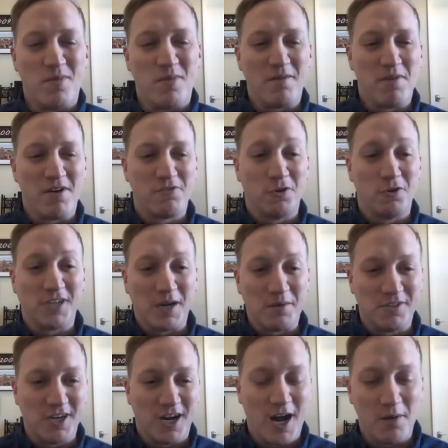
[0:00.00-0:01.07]
uh, my my full
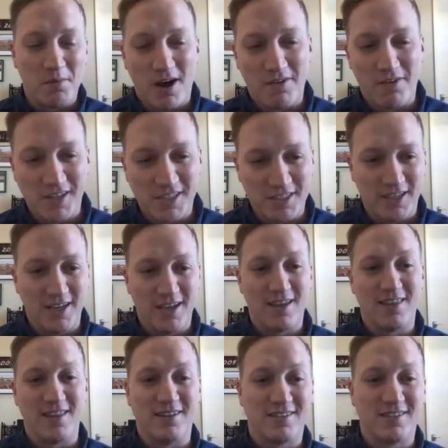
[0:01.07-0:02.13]
time job,
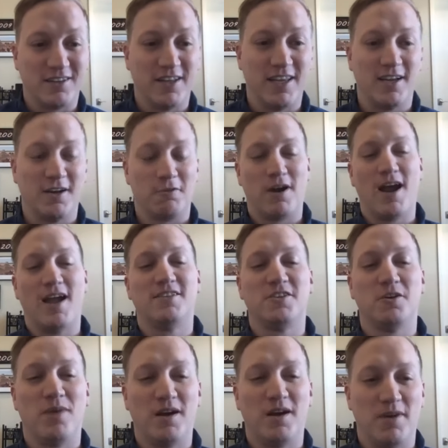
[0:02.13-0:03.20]
obviously, and then Tellinga.
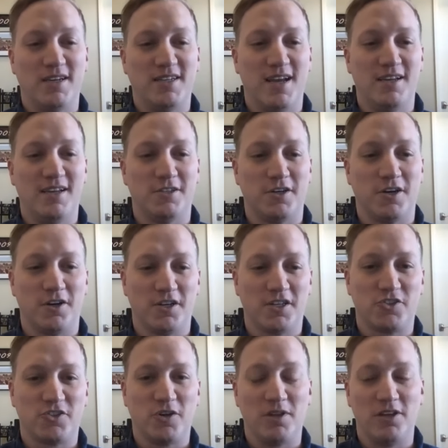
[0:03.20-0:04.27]
Right. So my my days are,
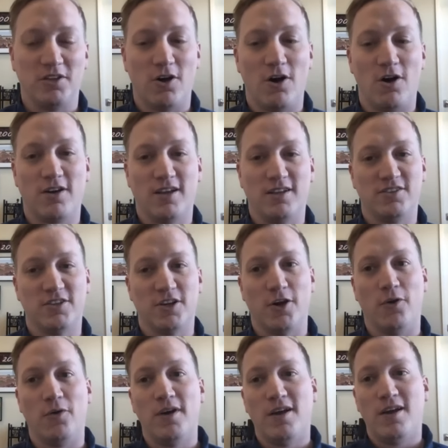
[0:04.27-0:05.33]
are extremely long, and
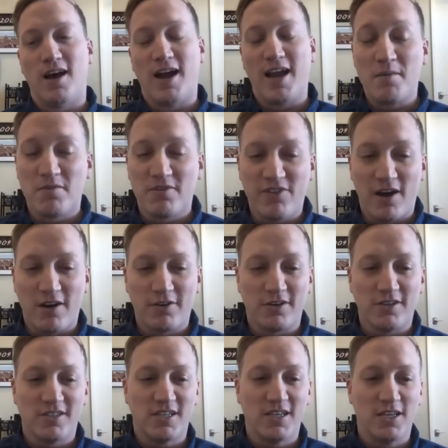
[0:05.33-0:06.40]
so I am the
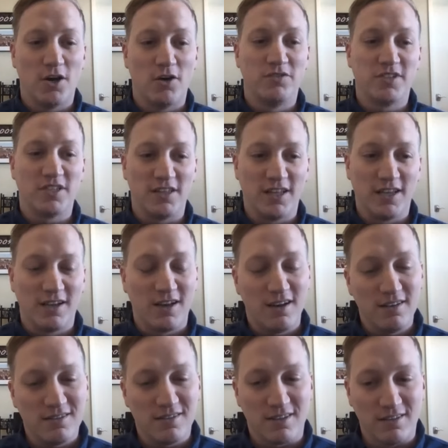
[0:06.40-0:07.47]
founder and CEO of
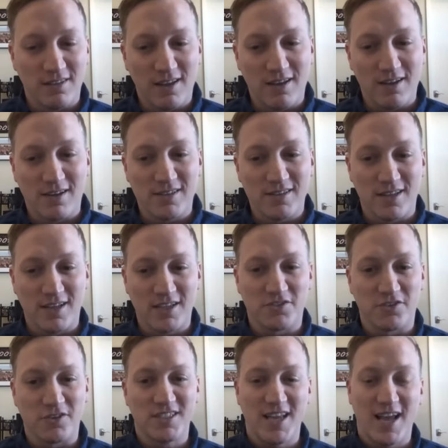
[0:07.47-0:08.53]
Tellinga. Tellinga
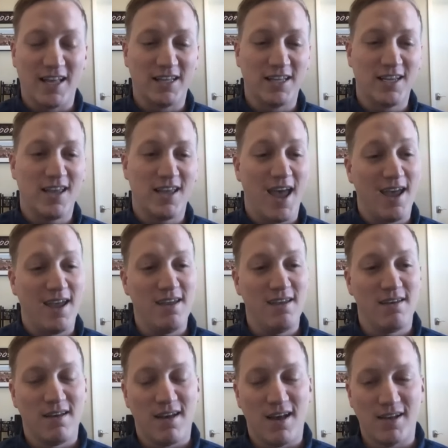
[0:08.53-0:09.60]
stands for Telling
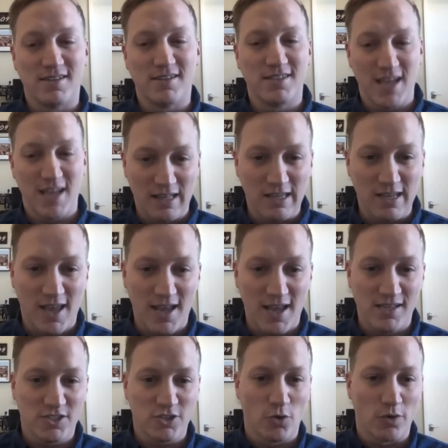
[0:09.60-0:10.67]
a, as in
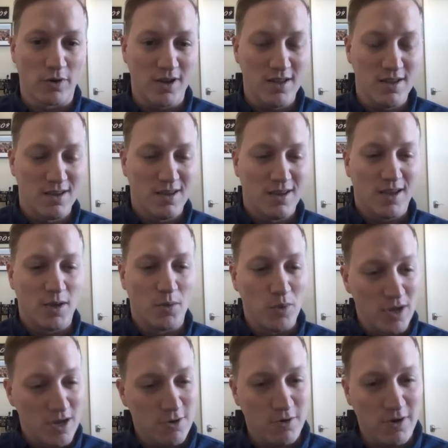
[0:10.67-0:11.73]
telling a story,
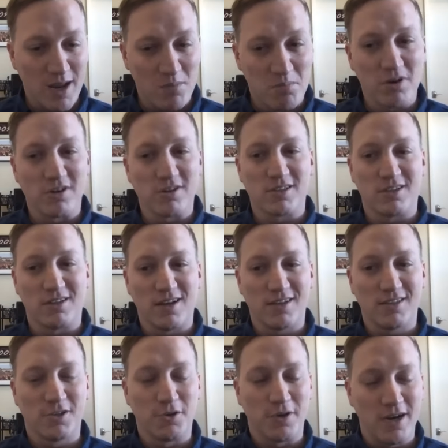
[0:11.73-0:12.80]
and we create
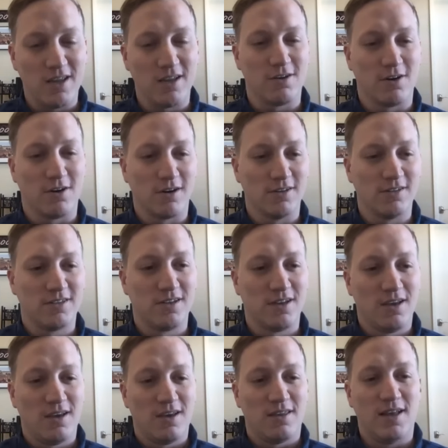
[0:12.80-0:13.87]
personalized greeting
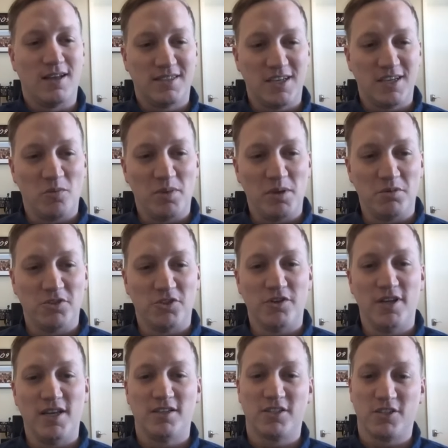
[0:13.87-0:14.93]
cards that tell
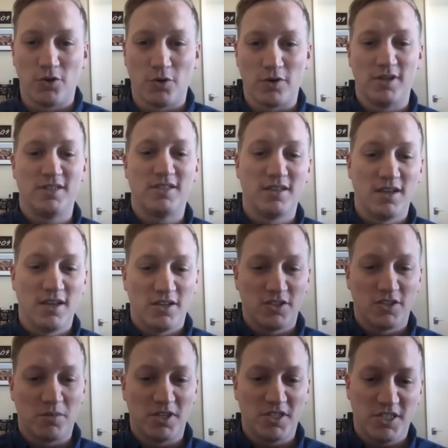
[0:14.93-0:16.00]
people's unique stories.
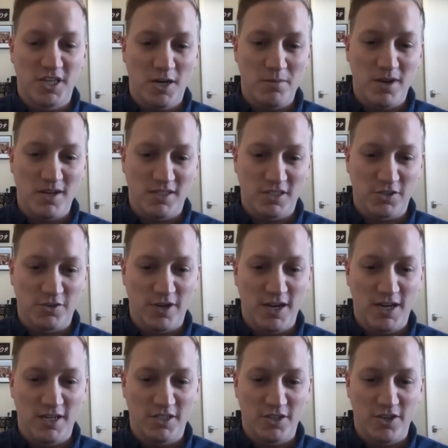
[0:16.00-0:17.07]
So I'm going to share my
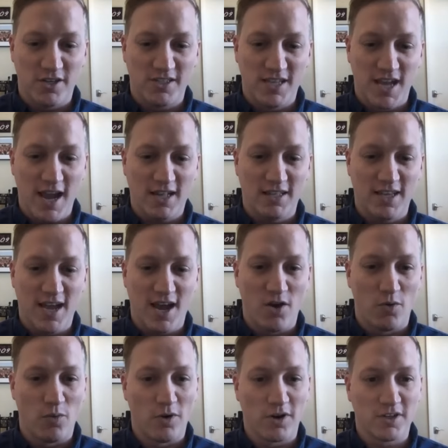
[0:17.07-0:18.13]
screen and show you exactly
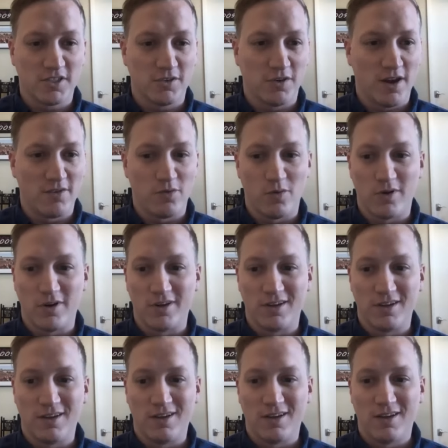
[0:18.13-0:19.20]
how it works, so
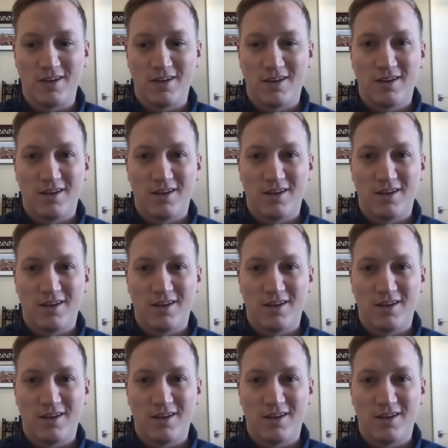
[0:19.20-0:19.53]
everyone